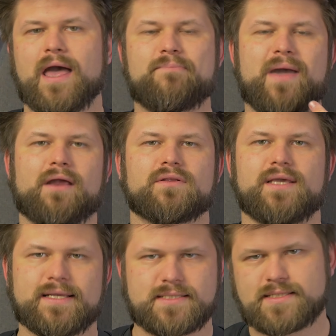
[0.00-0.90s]
Apparently,
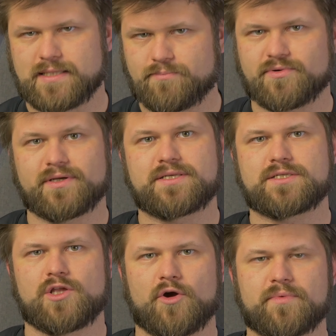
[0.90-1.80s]
it's a slippery
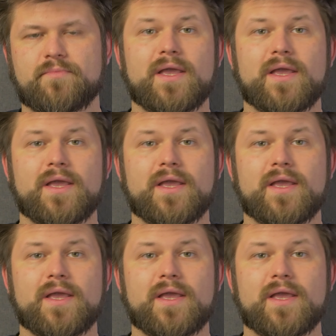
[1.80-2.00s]
slope.